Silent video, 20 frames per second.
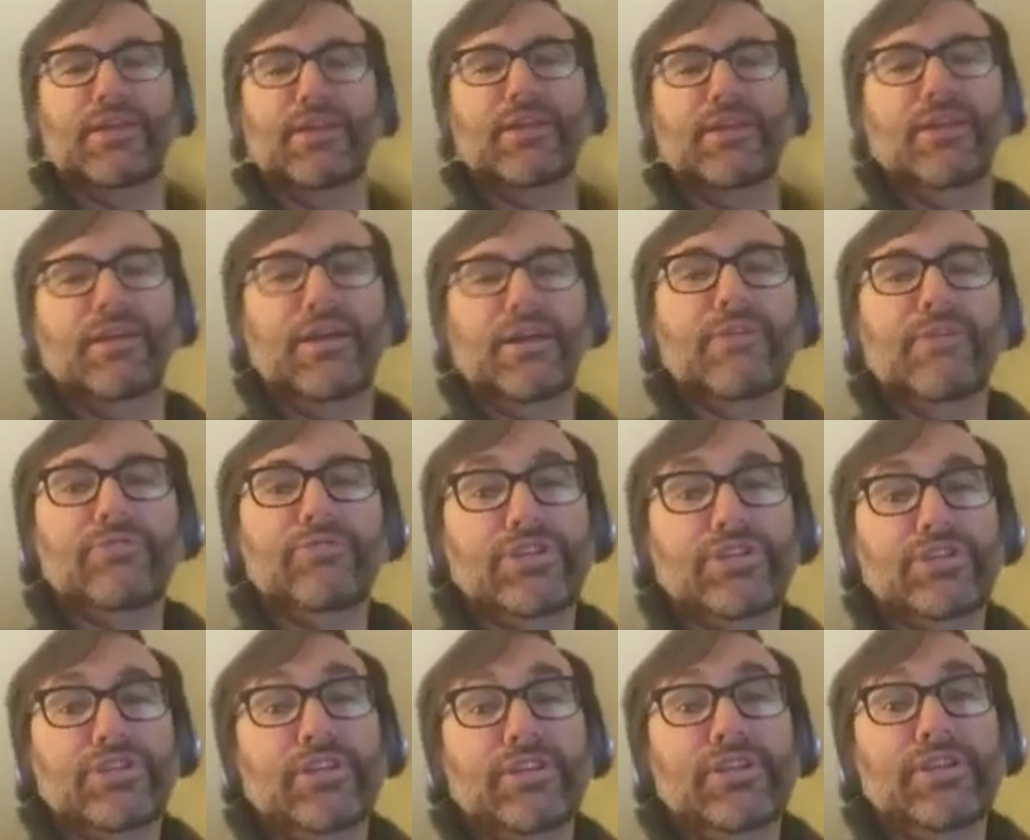Irish
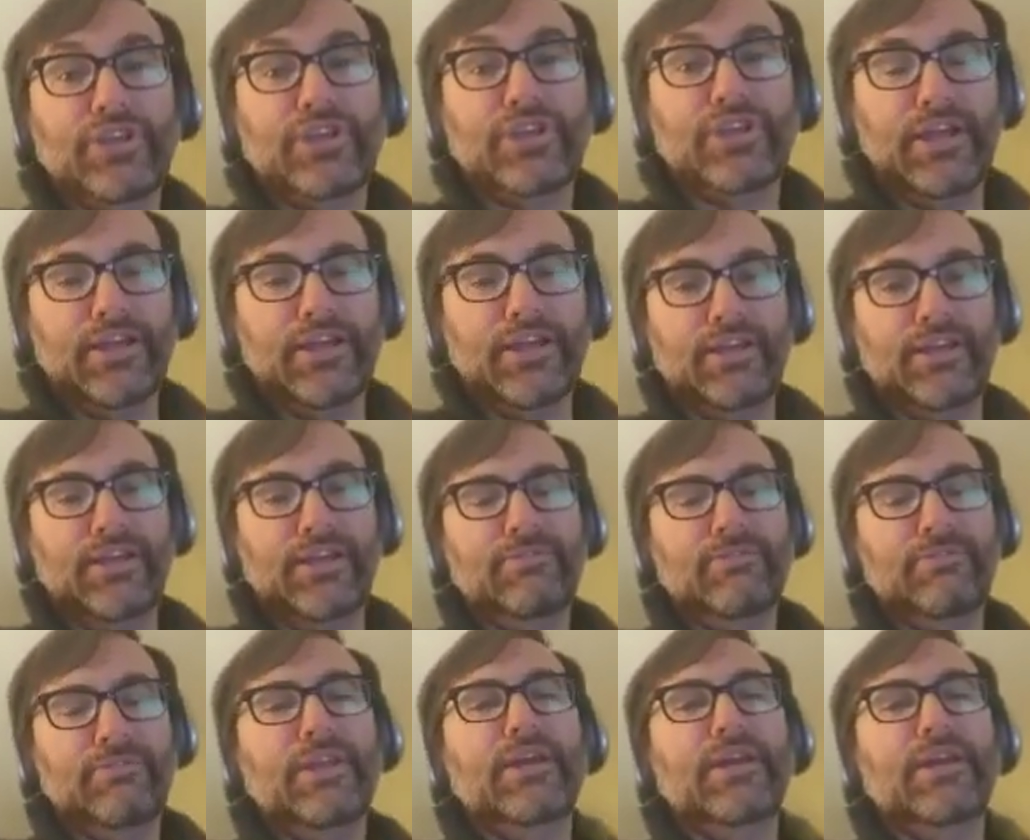indigeneity.
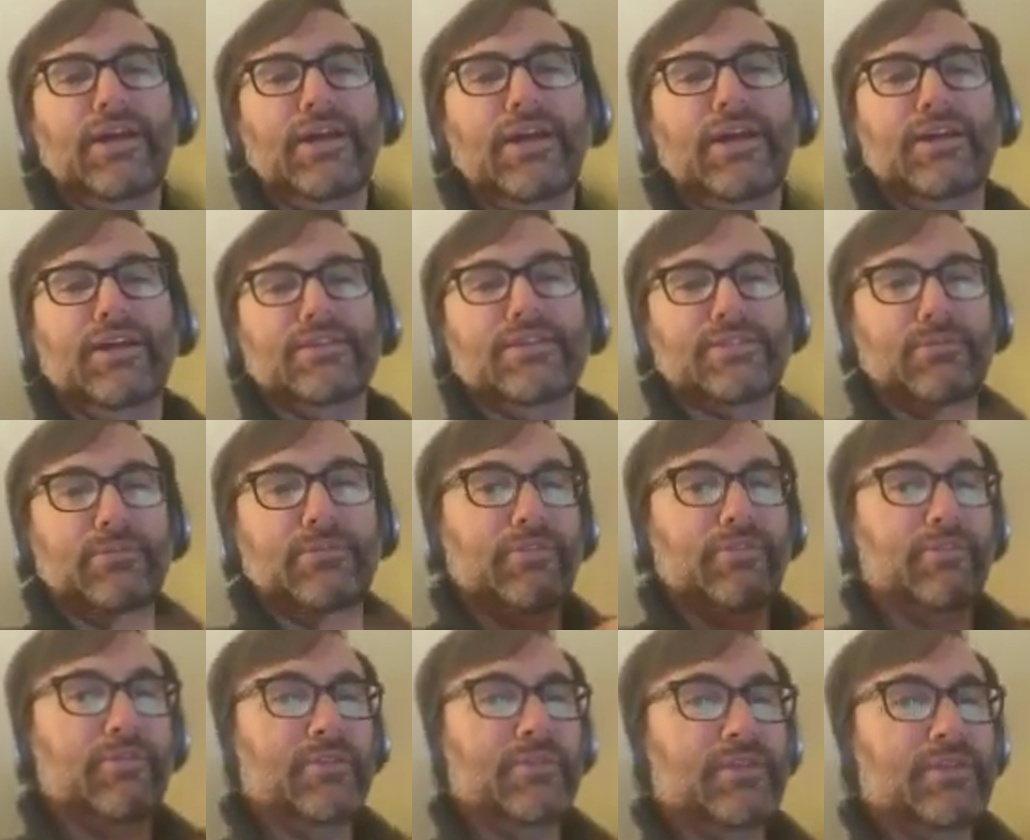Some of the
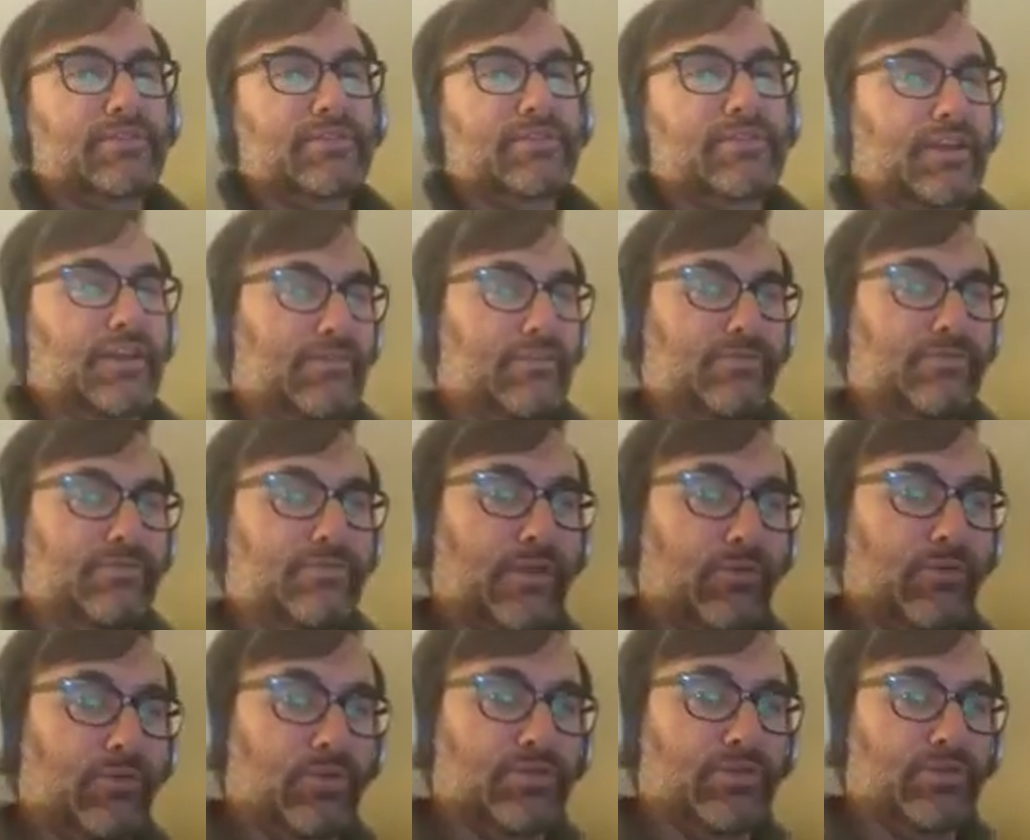myths that
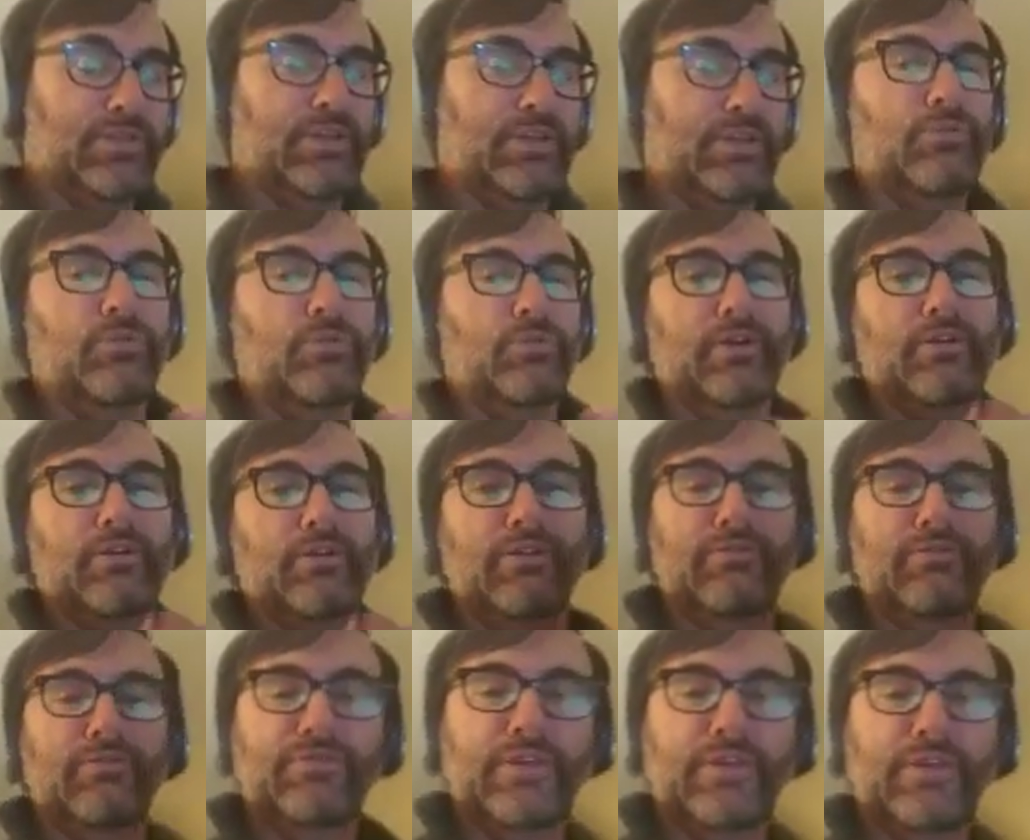we're still aware of
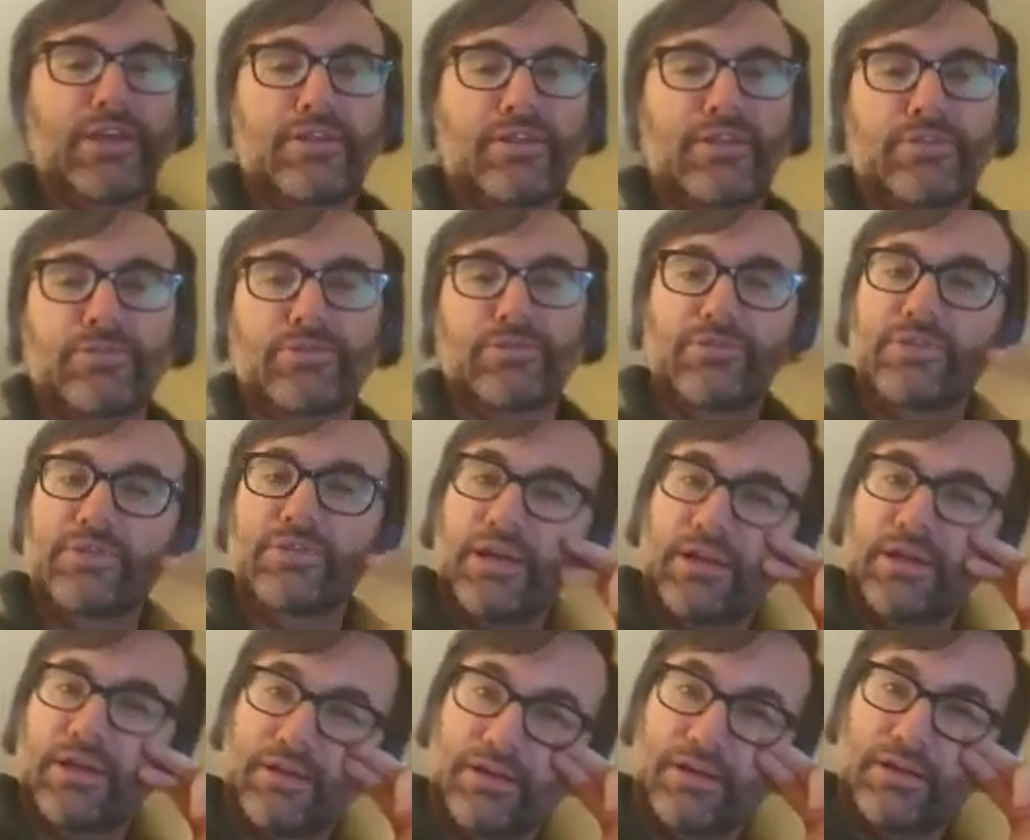include a
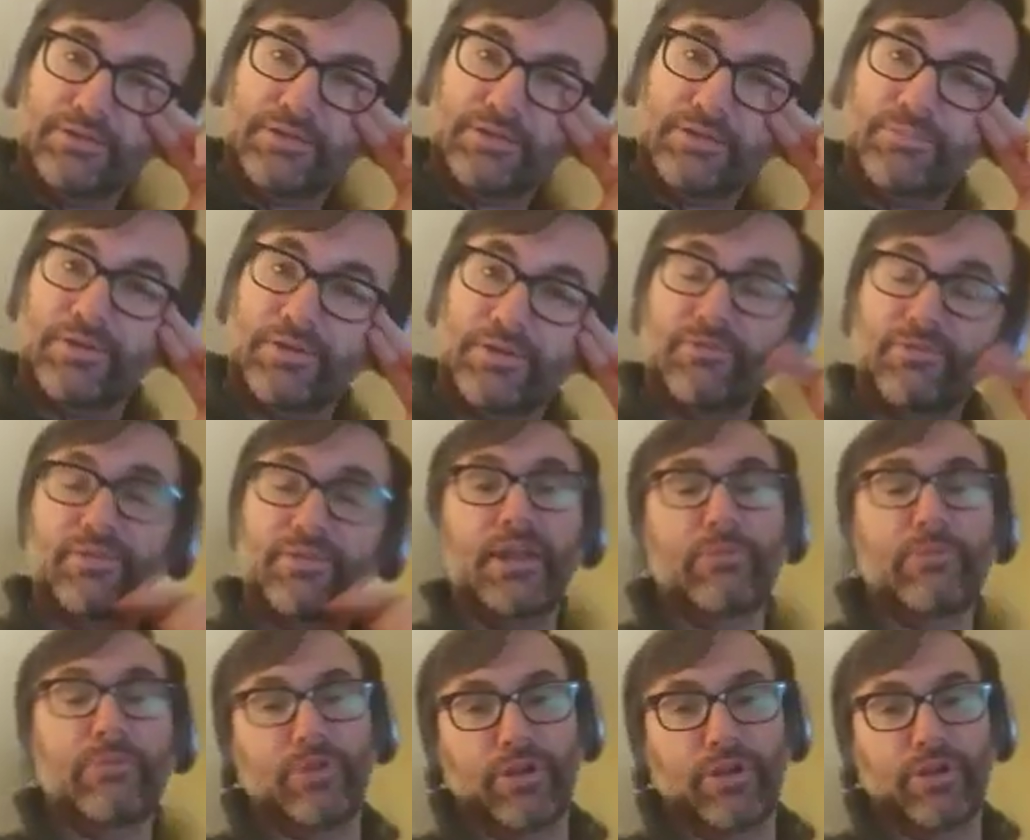concept of the
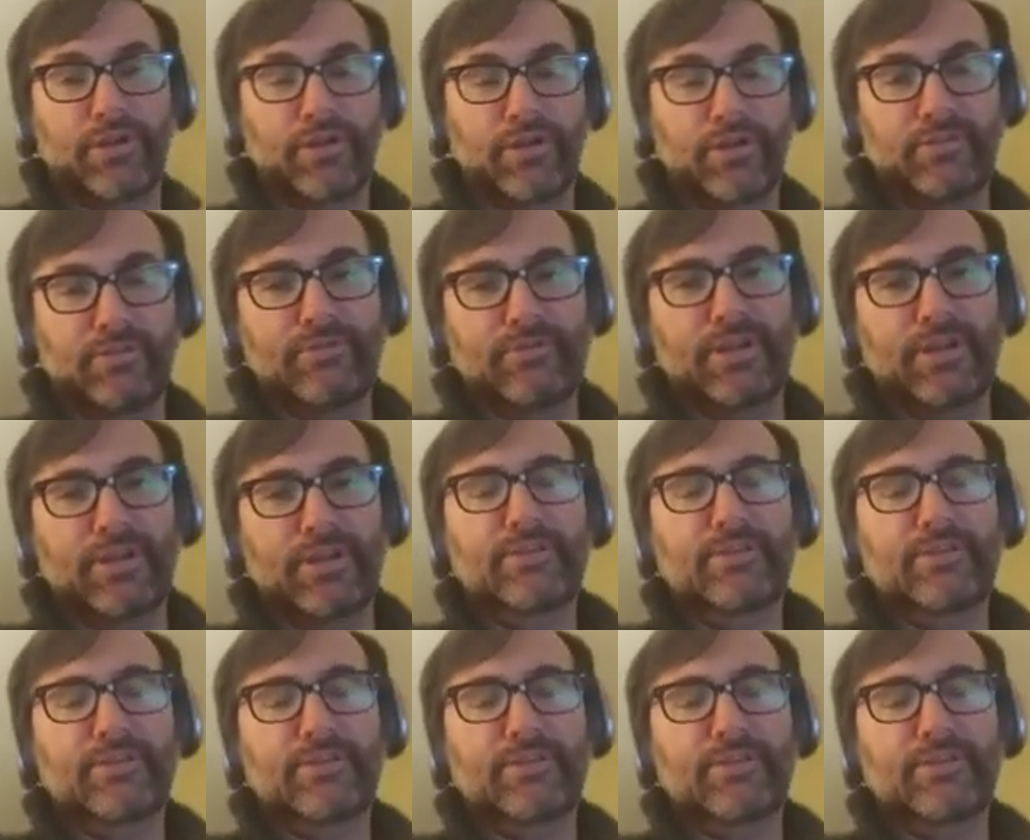leprechaun, right,